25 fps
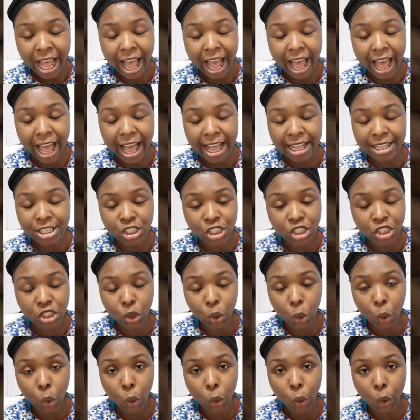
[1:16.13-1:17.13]
and
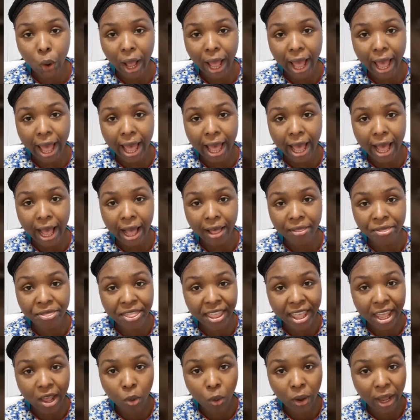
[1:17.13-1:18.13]
so uh,
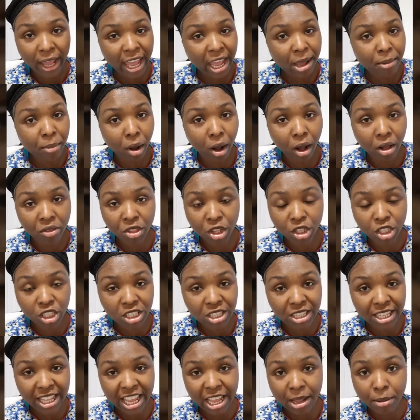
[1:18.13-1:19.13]
they came under
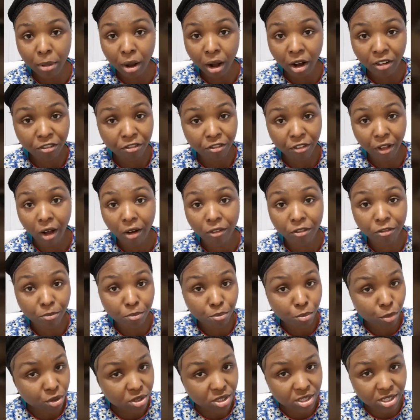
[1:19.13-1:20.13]
the name of of
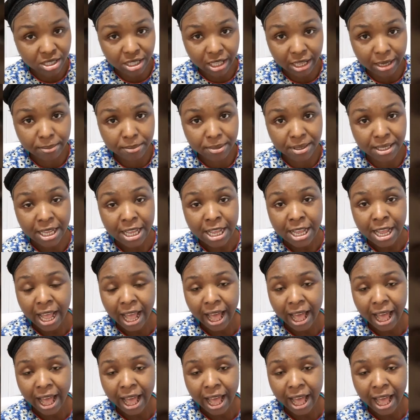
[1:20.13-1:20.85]
Muslims,